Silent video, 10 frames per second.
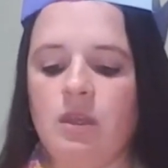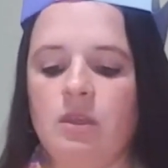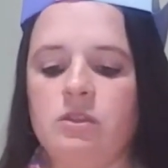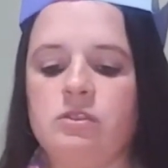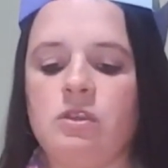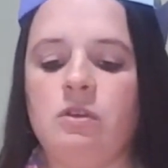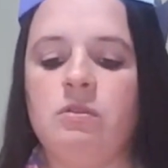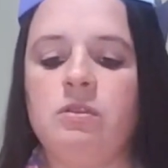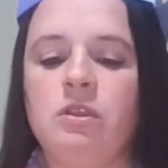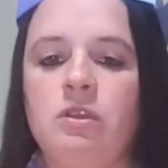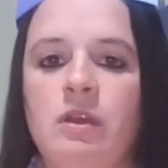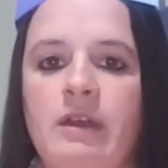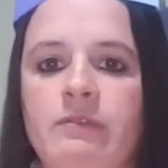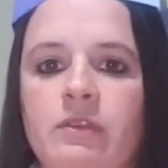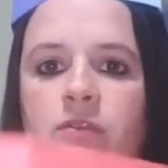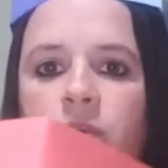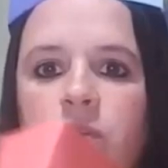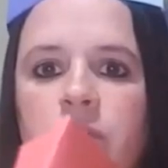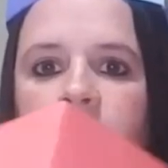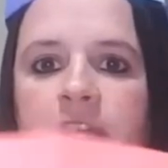So you have the
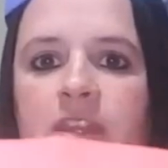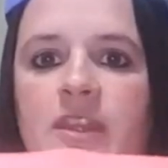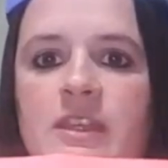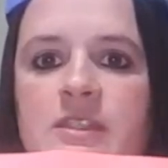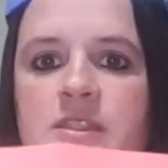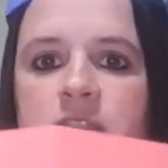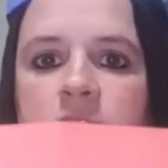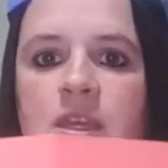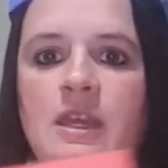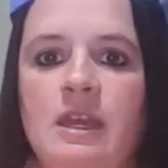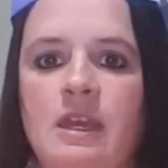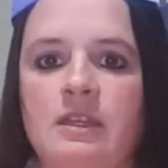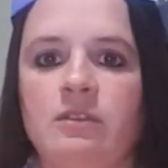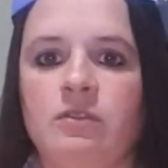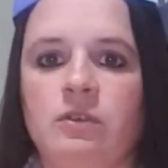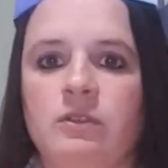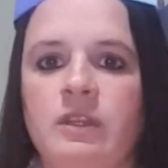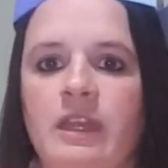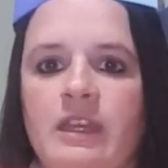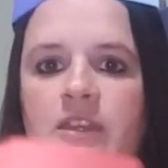fold like this, and the fold
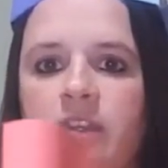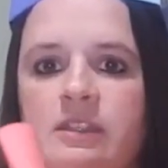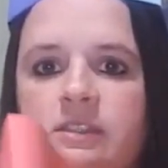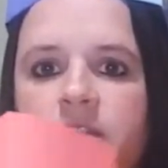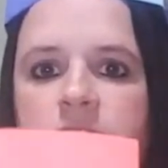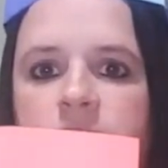like this.